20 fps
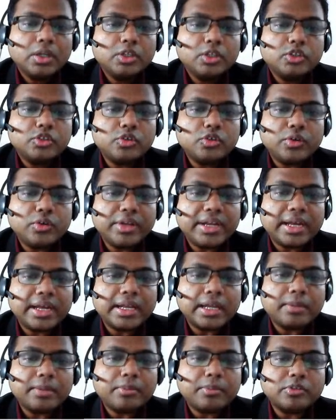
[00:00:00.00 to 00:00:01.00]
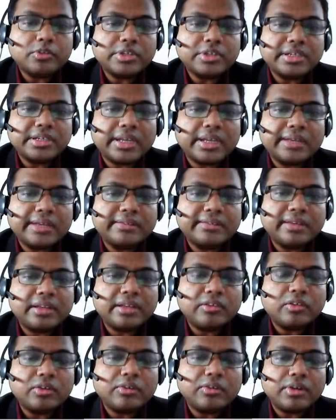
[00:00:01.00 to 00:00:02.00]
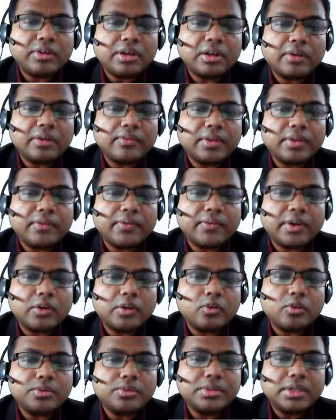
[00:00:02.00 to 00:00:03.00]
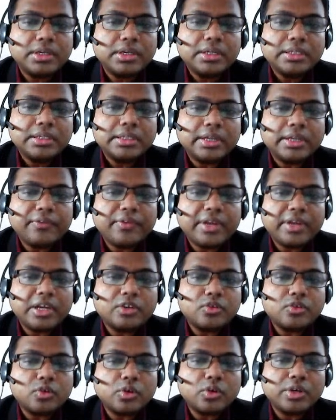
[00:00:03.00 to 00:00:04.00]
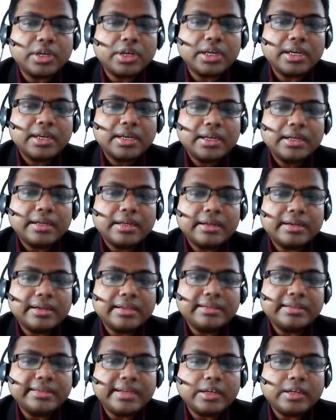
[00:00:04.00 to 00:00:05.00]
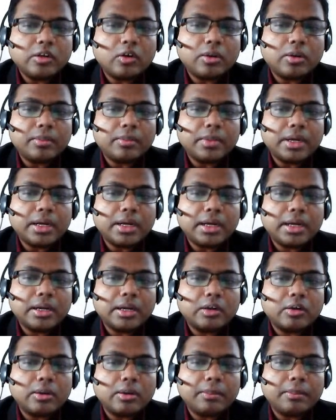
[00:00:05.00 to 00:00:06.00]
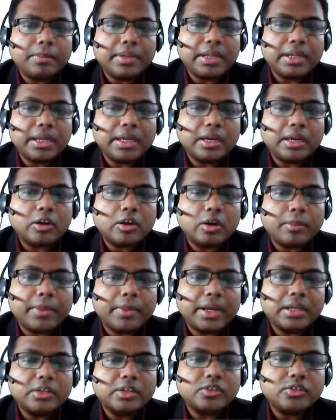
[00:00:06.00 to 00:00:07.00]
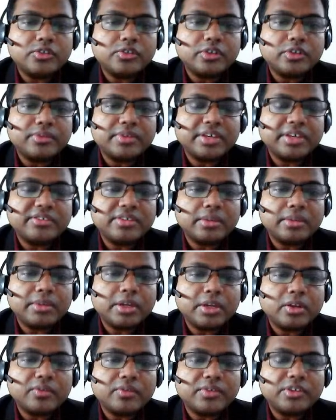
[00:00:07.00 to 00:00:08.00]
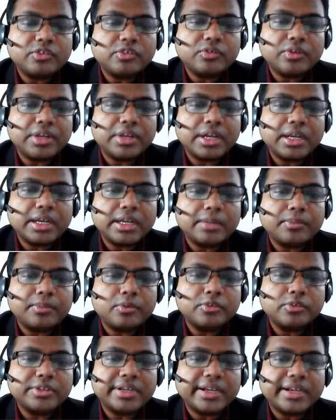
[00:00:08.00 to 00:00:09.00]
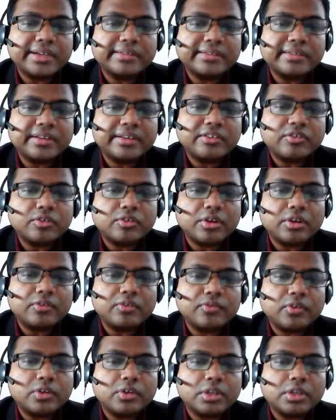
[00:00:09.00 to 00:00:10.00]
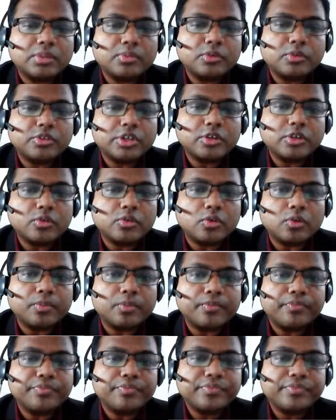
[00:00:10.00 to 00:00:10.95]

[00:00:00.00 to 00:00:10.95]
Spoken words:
Historical and projected extinction rate of different groups. The figure show a recent compilations of the estimate of historical and project extinction rates for the project group.